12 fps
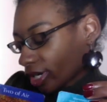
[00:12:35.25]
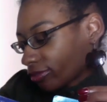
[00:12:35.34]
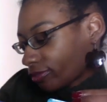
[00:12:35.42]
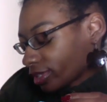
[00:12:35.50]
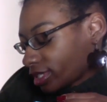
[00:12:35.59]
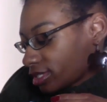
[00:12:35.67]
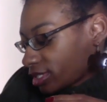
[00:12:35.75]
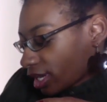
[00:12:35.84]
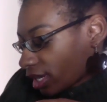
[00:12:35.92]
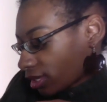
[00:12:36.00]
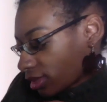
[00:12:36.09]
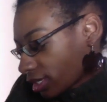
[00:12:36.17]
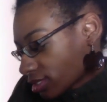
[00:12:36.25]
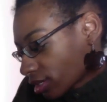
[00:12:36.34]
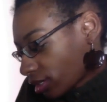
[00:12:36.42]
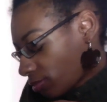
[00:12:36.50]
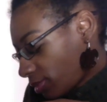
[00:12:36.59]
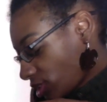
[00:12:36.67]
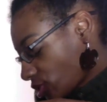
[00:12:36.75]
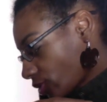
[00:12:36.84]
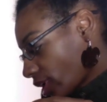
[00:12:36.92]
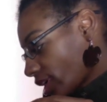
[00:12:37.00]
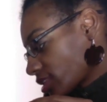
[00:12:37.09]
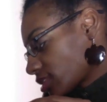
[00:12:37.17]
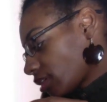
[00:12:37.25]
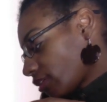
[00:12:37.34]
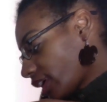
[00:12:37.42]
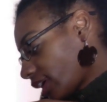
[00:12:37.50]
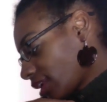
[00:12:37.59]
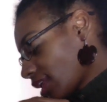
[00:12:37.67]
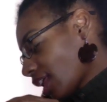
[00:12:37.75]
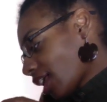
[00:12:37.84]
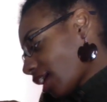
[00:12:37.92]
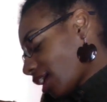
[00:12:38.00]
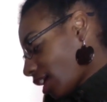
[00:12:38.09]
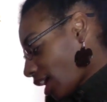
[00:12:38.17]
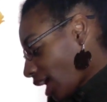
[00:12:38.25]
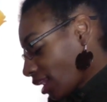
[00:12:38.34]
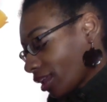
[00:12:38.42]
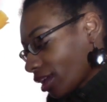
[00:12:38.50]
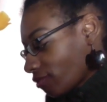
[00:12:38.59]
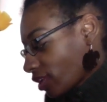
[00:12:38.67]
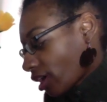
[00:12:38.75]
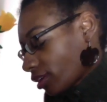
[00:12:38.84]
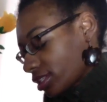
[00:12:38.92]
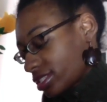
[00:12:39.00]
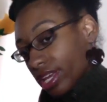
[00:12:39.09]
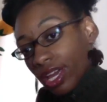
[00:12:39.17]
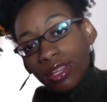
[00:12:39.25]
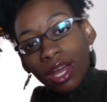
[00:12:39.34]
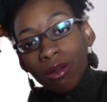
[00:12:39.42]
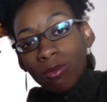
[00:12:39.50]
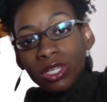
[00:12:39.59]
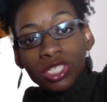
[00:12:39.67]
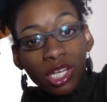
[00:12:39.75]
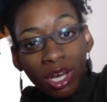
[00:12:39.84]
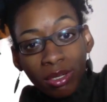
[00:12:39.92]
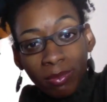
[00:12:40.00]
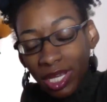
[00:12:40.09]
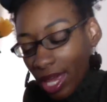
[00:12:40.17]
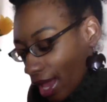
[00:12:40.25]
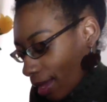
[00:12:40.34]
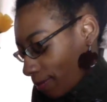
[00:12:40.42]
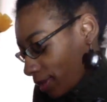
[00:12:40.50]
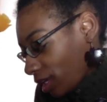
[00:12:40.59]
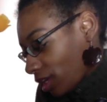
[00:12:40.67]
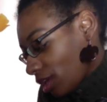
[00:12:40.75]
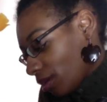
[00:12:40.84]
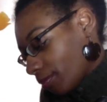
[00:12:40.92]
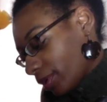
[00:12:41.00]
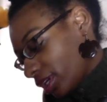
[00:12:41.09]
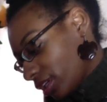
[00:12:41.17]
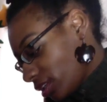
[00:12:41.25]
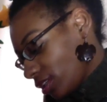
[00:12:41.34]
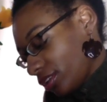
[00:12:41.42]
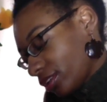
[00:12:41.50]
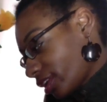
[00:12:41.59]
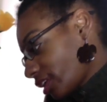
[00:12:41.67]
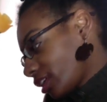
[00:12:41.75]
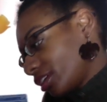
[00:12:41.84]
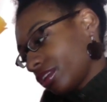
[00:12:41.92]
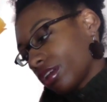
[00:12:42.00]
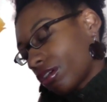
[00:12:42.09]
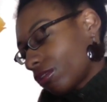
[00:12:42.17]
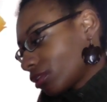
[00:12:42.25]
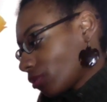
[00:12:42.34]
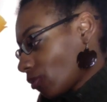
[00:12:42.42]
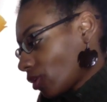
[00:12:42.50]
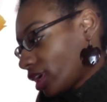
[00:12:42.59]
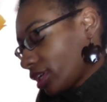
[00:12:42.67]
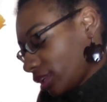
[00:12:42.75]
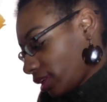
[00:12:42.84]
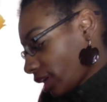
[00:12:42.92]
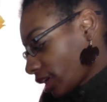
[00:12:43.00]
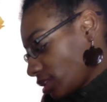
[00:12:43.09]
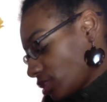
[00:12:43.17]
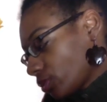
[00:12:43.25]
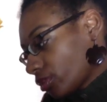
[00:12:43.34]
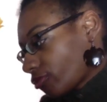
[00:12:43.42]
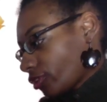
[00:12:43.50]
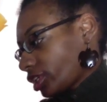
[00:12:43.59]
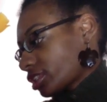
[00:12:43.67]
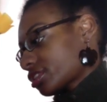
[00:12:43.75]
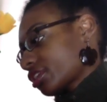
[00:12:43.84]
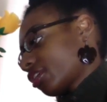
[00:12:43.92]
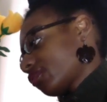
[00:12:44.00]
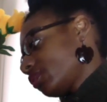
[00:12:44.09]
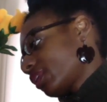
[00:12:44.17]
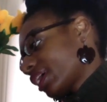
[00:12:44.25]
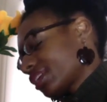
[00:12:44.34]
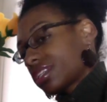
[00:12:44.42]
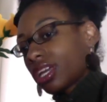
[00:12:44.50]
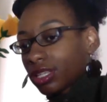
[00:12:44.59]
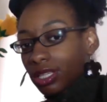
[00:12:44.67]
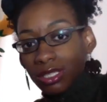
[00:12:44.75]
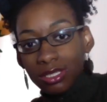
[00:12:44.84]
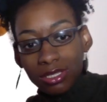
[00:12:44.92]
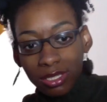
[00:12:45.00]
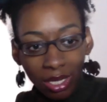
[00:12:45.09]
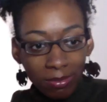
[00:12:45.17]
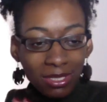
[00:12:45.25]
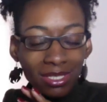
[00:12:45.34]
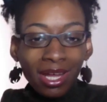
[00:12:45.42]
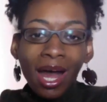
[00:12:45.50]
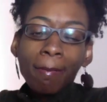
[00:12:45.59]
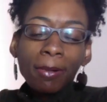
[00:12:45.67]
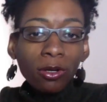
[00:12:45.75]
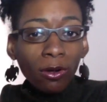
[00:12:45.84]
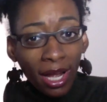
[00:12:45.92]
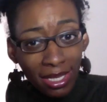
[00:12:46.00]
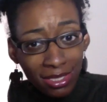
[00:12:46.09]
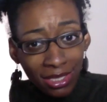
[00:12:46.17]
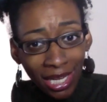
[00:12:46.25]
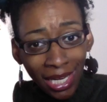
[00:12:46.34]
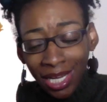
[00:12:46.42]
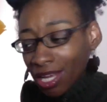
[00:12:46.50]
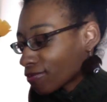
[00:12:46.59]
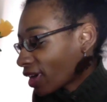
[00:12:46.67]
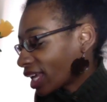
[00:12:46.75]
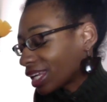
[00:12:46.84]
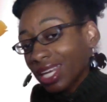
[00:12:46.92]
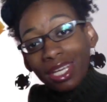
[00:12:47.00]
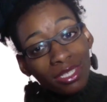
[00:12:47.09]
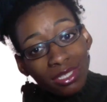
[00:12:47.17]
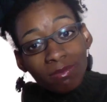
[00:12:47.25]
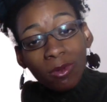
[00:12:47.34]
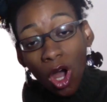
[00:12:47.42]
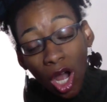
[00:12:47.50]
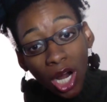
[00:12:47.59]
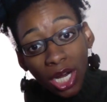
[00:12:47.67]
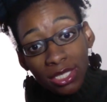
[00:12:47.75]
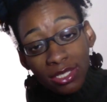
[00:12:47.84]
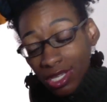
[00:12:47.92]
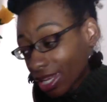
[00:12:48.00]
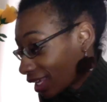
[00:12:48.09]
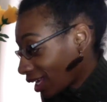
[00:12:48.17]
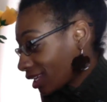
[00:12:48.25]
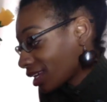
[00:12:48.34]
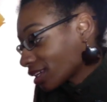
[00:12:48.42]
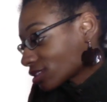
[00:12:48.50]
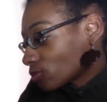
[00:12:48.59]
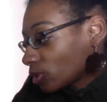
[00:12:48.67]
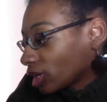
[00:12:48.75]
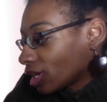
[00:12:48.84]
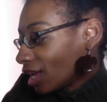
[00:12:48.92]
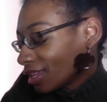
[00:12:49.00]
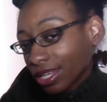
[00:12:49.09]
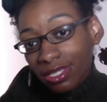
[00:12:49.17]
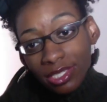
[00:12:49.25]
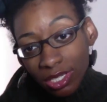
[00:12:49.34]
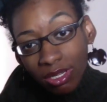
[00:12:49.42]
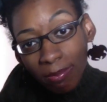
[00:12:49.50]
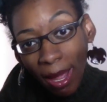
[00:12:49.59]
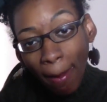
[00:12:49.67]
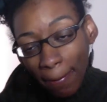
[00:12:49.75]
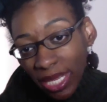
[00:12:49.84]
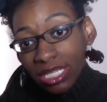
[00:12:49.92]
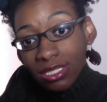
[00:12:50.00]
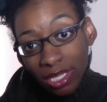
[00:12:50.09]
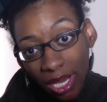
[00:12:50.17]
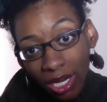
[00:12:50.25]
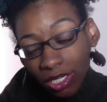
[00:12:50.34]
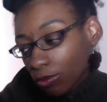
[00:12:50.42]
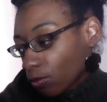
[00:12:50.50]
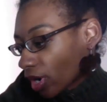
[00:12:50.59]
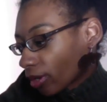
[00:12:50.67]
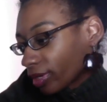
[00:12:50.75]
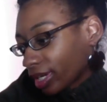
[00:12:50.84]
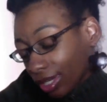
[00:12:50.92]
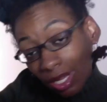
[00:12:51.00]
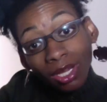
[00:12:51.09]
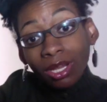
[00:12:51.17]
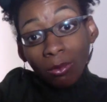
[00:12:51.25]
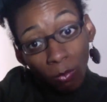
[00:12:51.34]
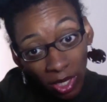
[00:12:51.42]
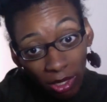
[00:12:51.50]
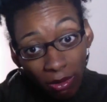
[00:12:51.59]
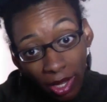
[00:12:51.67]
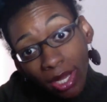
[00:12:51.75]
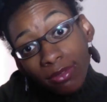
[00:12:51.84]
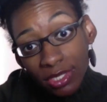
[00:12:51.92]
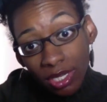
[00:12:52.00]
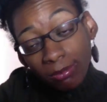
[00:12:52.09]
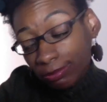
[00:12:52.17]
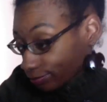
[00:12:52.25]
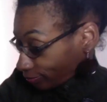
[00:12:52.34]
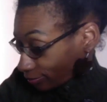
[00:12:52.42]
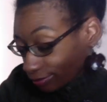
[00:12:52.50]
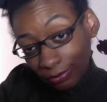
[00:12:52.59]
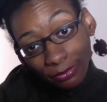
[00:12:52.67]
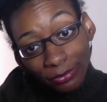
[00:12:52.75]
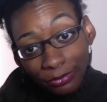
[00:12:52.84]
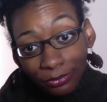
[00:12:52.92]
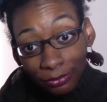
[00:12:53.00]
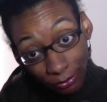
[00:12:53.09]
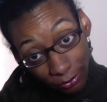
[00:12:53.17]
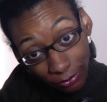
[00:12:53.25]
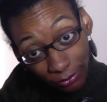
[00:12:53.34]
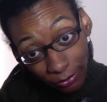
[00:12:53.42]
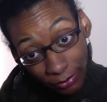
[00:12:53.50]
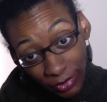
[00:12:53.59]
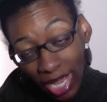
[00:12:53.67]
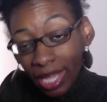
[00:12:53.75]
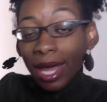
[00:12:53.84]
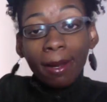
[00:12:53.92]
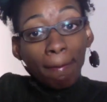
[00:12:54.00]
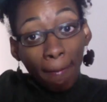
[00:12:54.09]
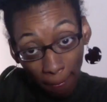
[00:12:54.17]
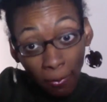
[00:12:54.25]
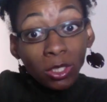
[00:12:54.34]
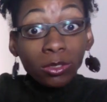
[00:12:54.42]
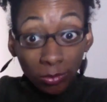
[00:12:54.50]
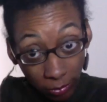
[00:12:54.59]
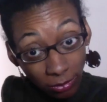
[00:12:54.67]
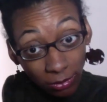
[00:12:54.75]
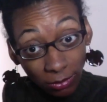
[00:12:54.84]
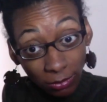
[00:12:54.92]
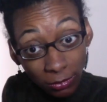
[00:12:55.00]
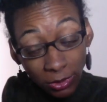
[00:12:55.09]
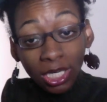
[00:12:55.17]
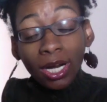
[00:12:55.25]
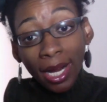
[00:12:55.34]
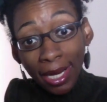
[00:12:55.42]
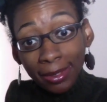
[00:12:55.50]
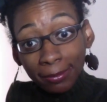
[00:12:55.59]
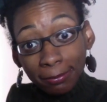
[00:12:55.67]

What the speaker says: for today. That's going to be trust. All right. I love y'all to death. I want y'all to be happy, but you're the only one that can do it for yourself. You got to take these steps. Stop procrastinating. If I get some cards again next week that's still about being scared and worried, we're going to have something. I got them. We're going to. All right.